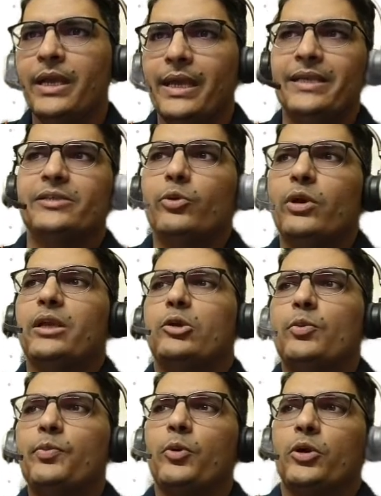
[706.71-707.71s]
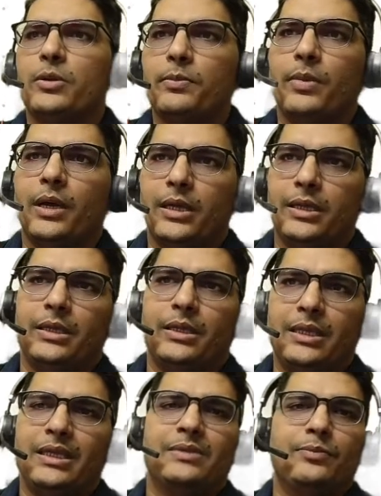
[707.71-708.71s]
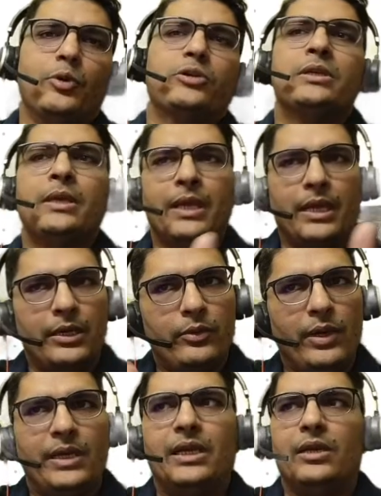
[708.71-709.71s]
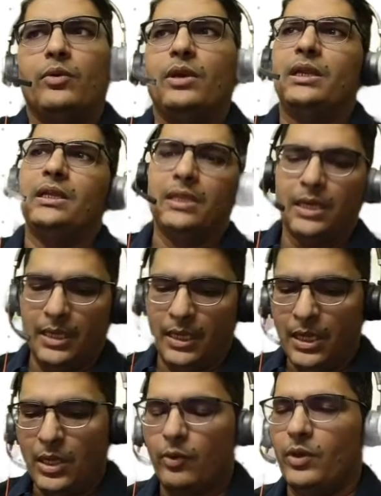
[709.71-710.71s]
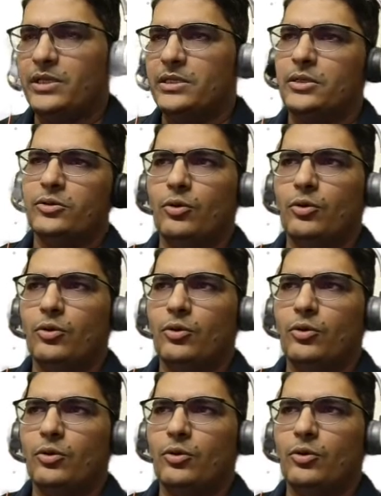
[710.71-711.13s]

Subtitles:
is going to put by these books in 2023 questions.